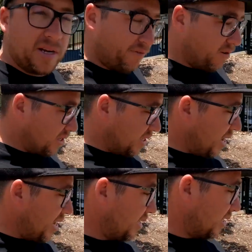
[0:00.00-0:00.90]
difference
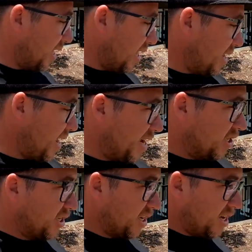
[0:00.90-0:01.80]
there. Tiana
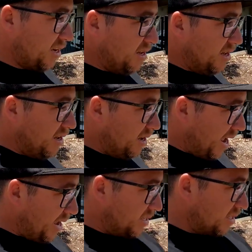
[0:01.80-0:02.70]
actually
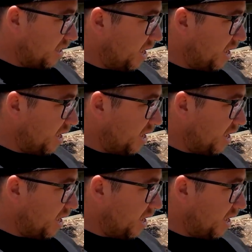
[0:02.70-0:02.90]
has the